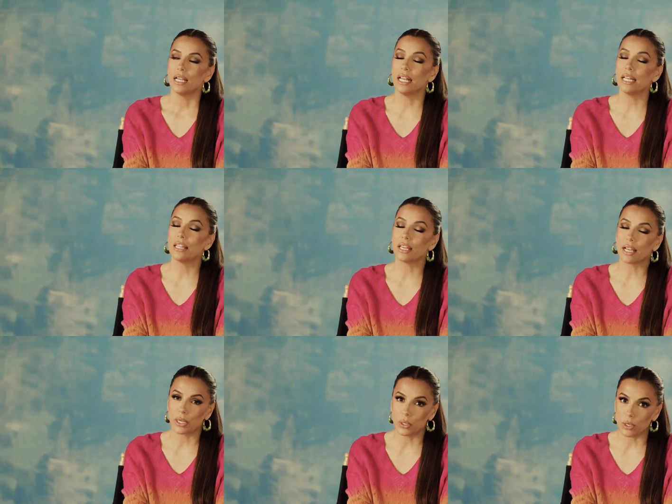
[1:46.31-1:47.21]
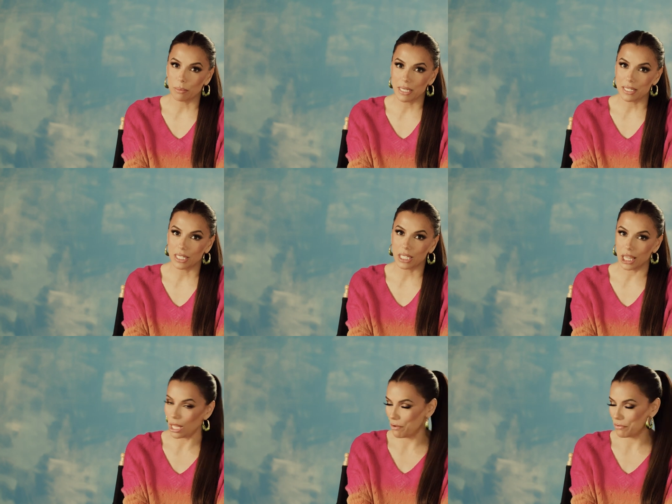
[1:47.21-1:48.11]
Anything I cook, my son
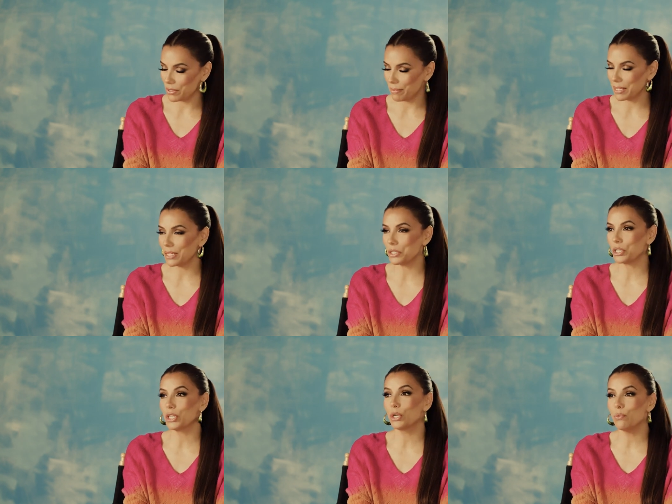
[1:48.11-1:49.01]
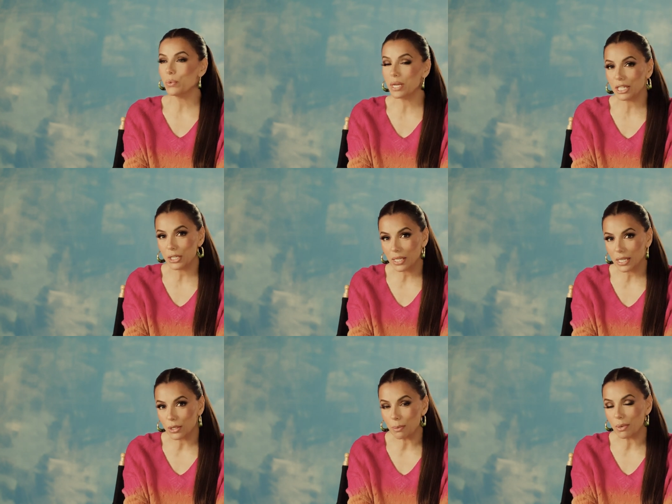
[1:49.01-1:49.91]
loves. My son's a really good
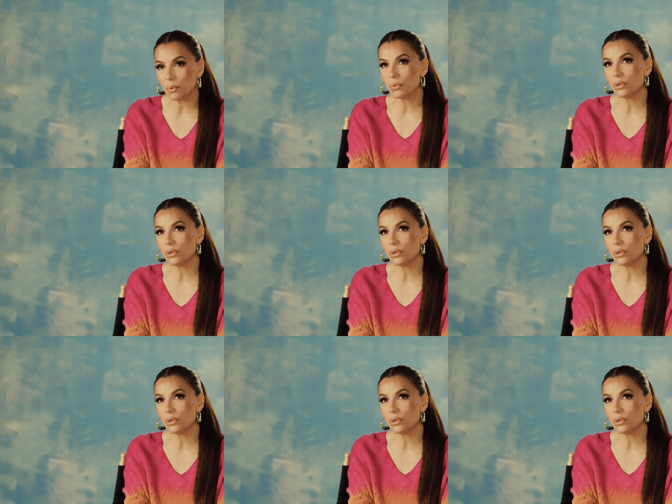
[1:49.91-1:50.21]
eater, but